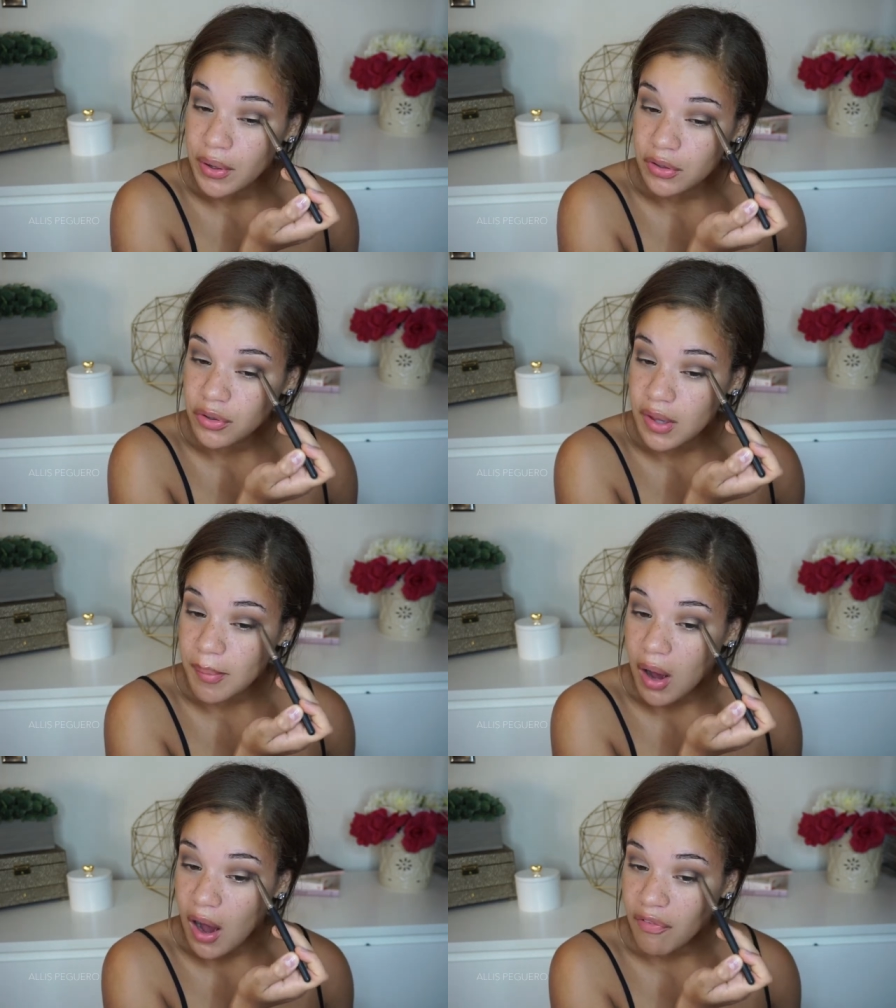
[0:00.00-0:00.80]
We don't do
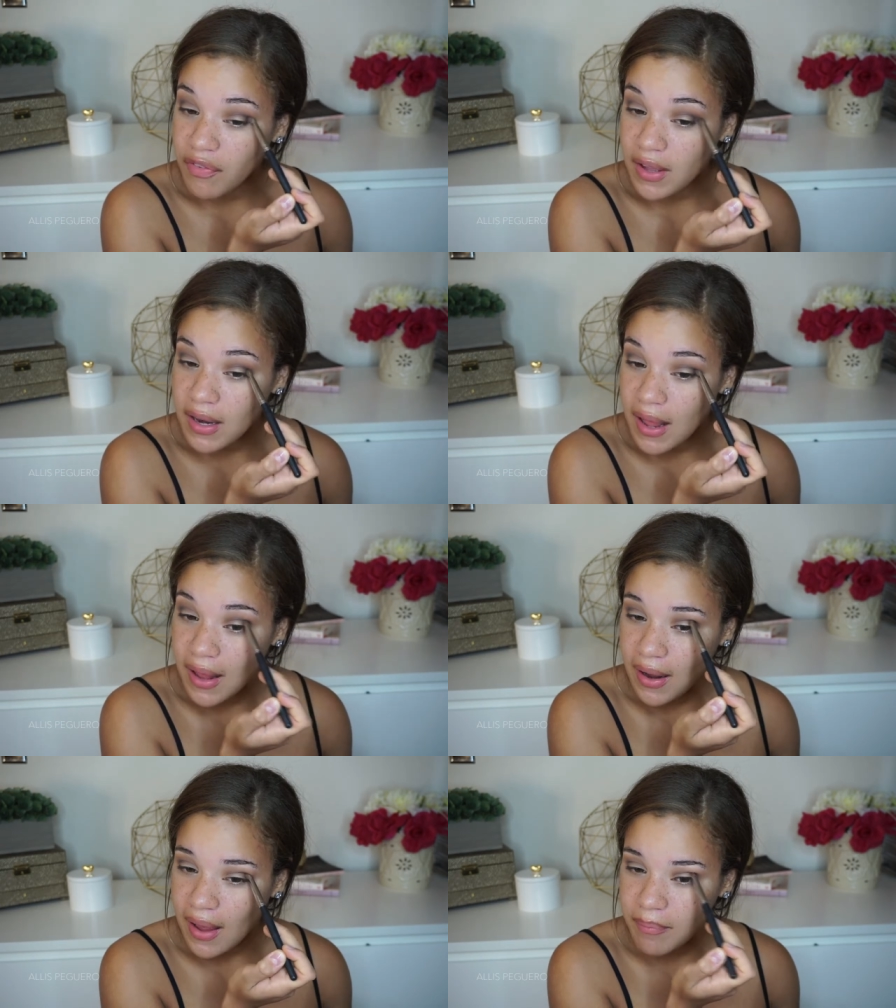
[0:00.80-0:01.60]
them often,
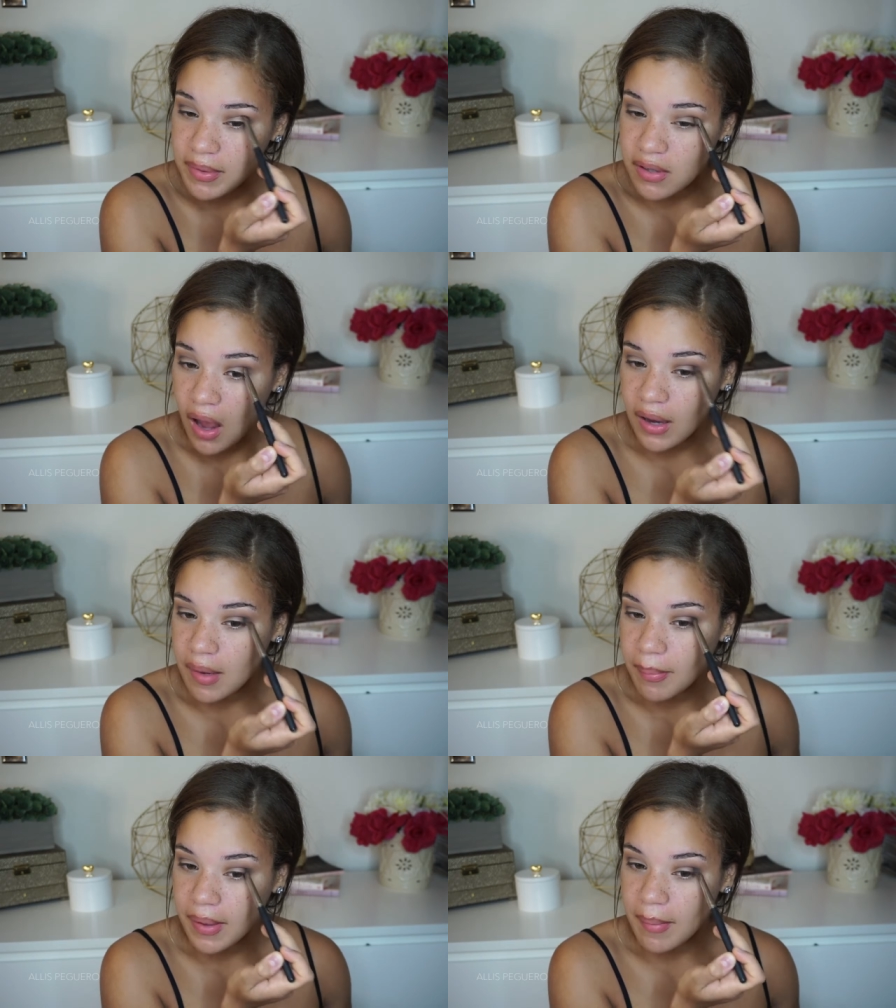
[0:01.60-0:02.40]
and I've been talking
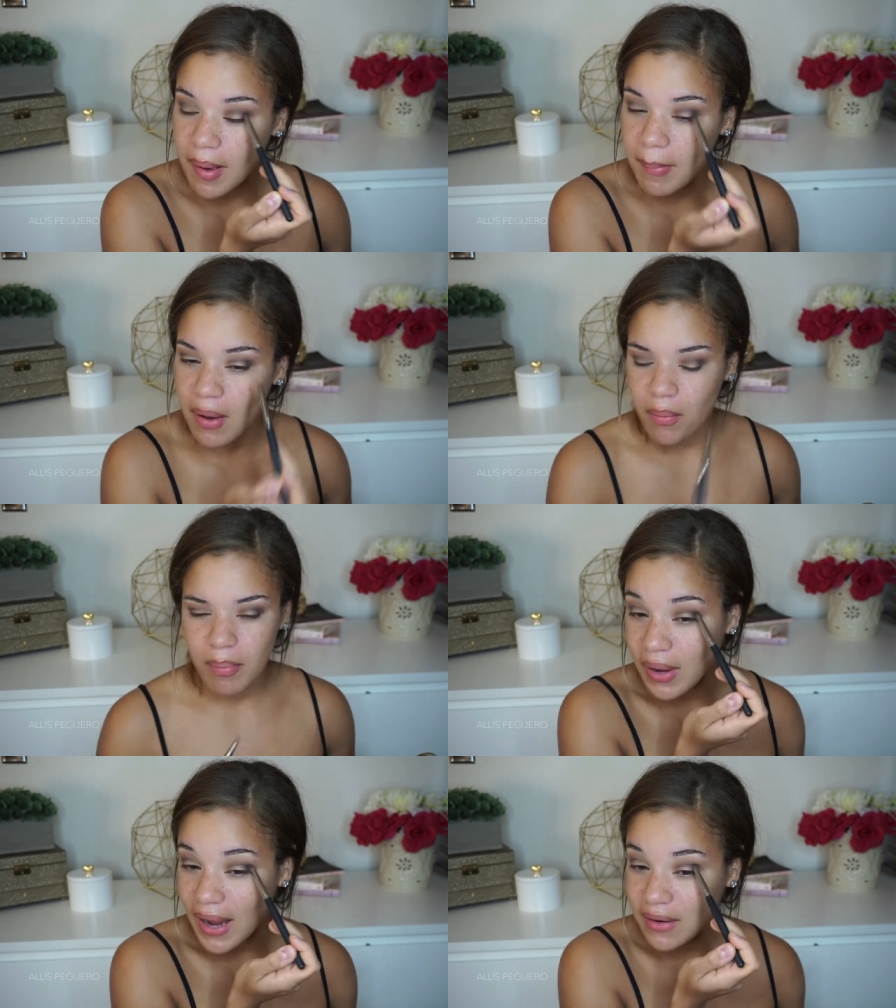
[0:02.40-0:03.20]
to him
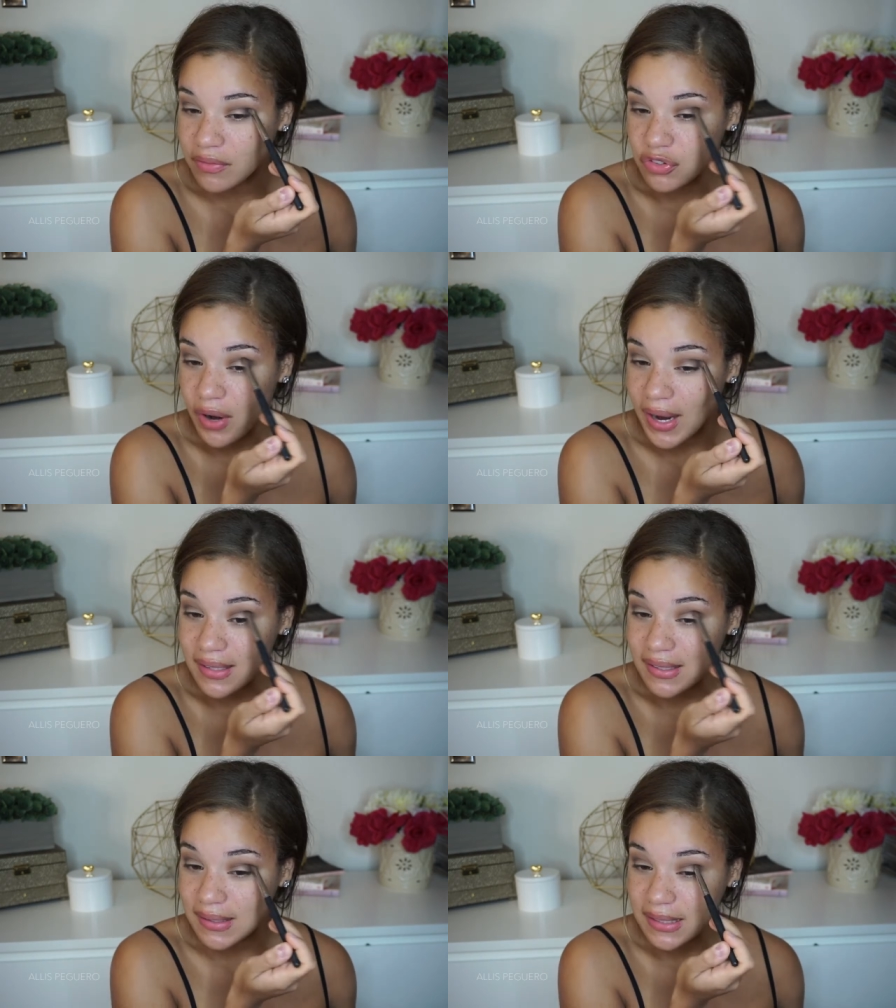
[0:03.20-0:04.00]
about kind of
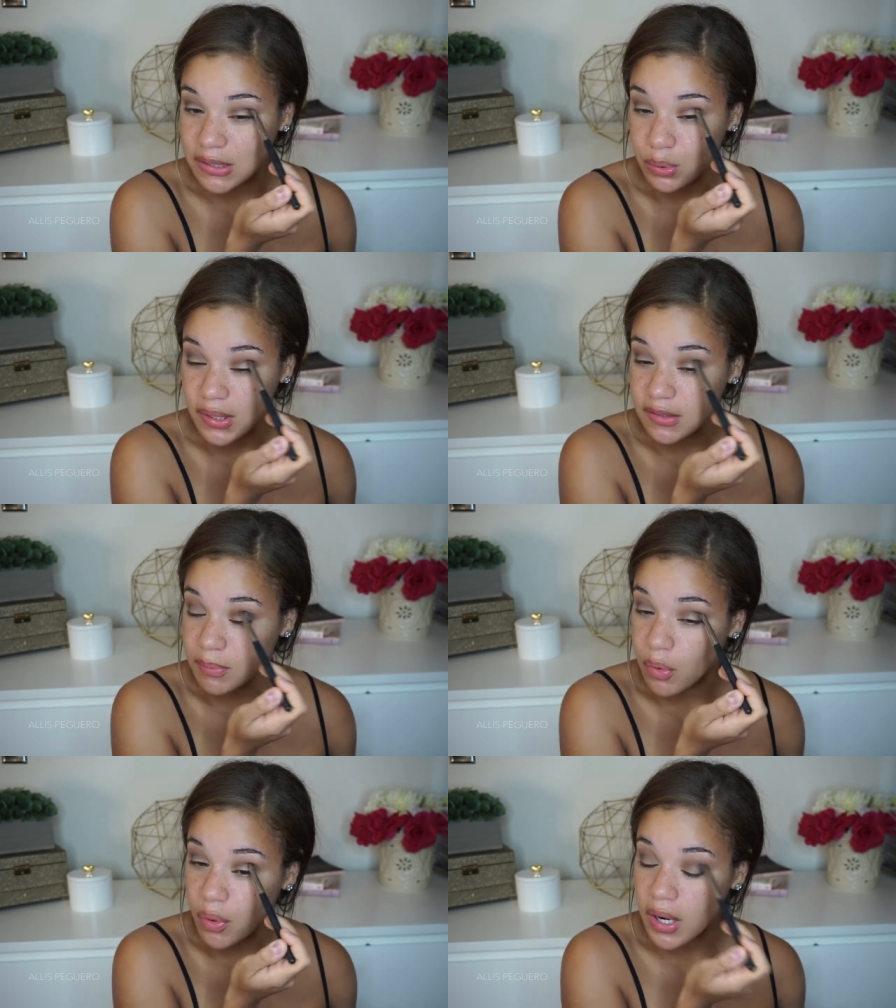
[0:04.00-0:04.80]
trying to do these
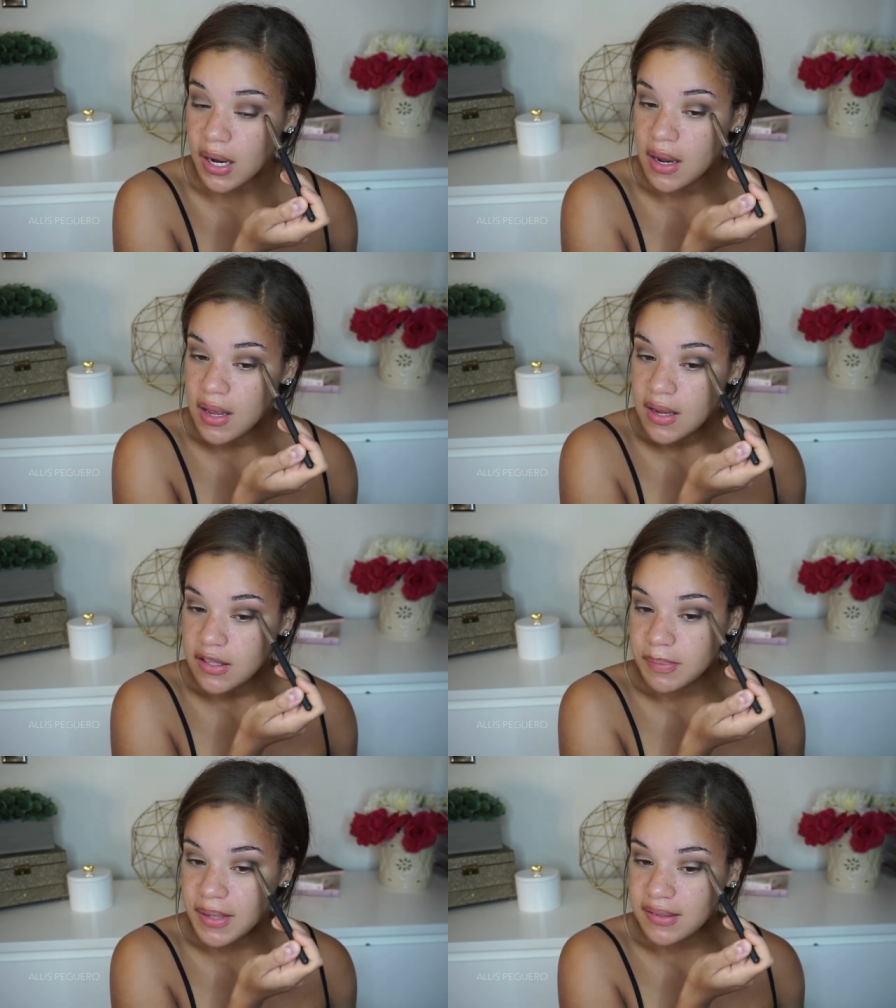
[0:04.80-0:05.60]
more,
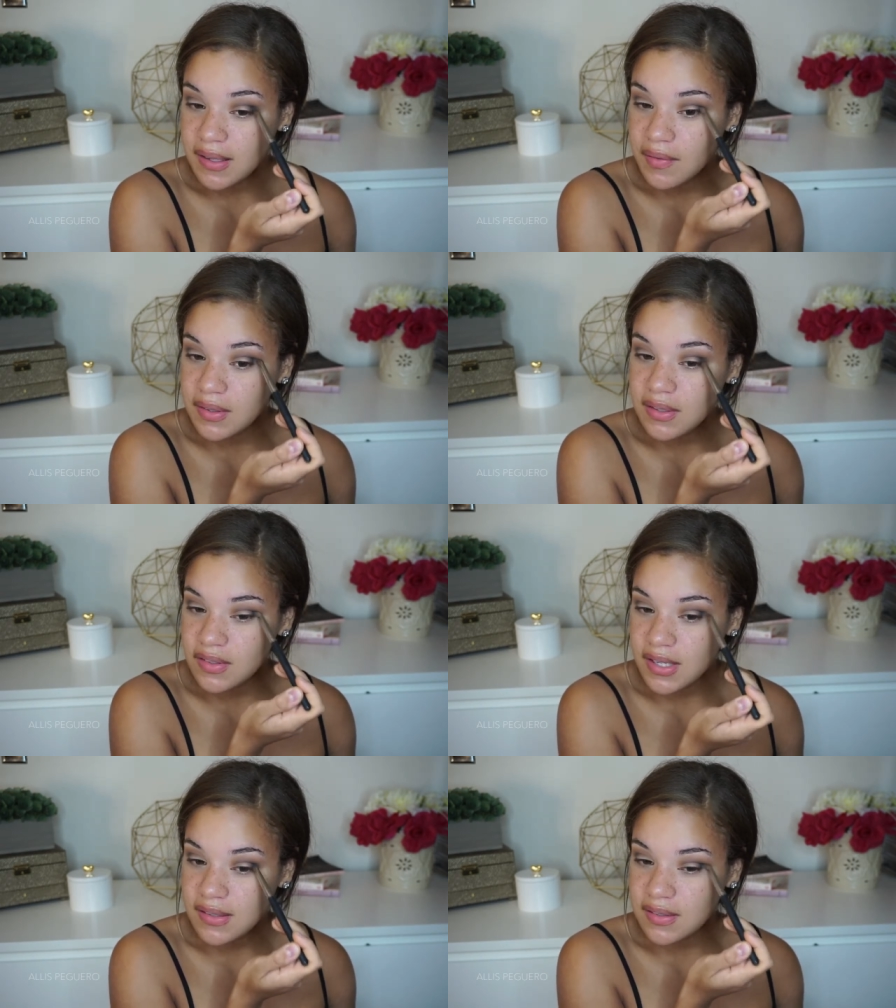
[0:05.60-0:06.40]
just because it gives us a
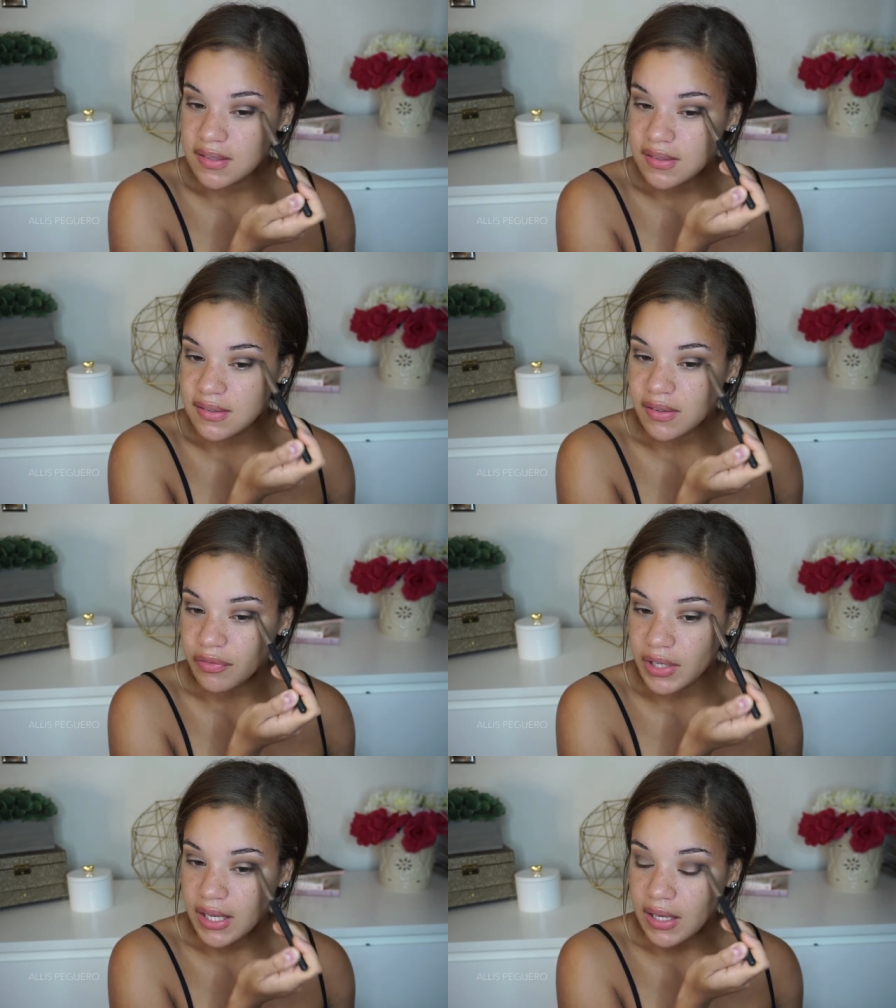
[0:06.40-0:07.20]
chance to just
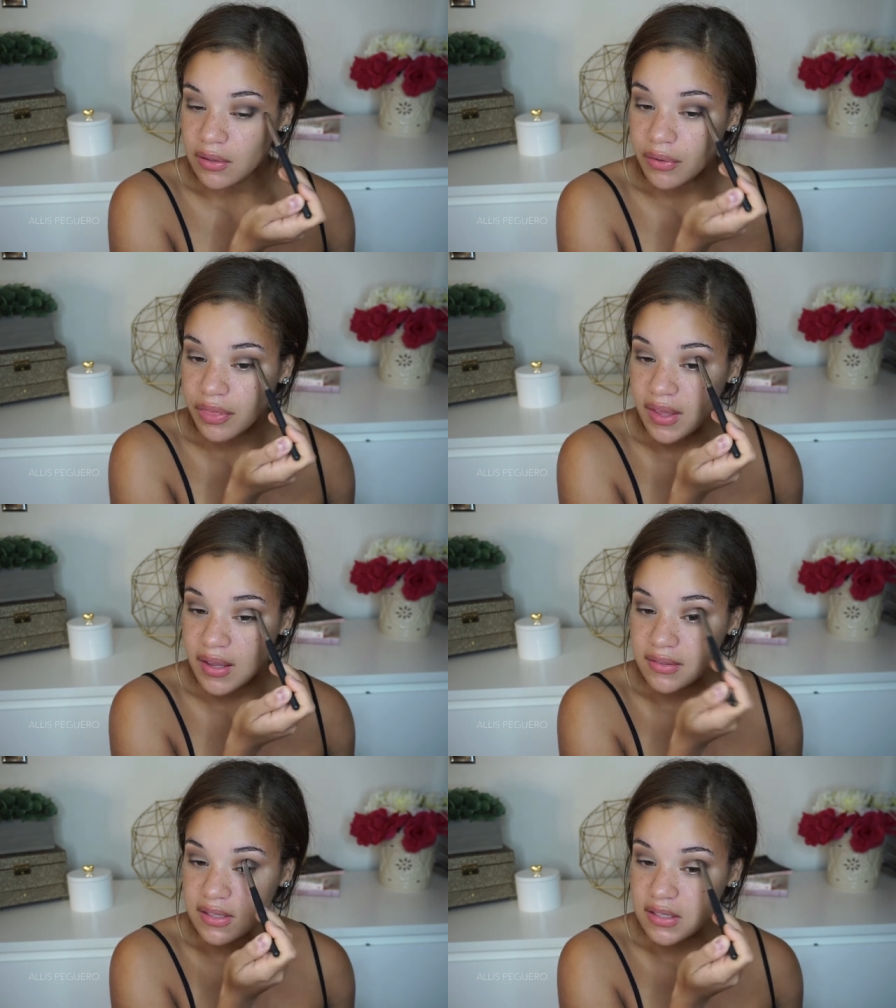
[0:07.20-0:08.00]
rekindle
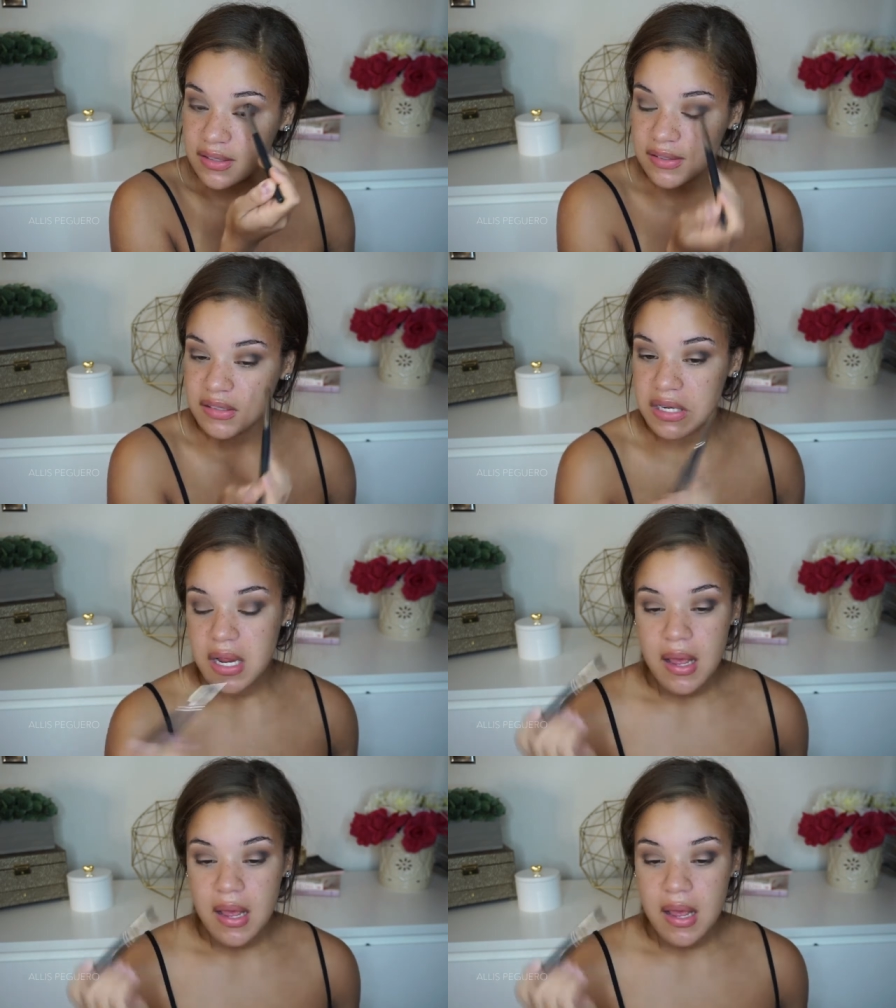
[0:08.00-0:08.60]
things and just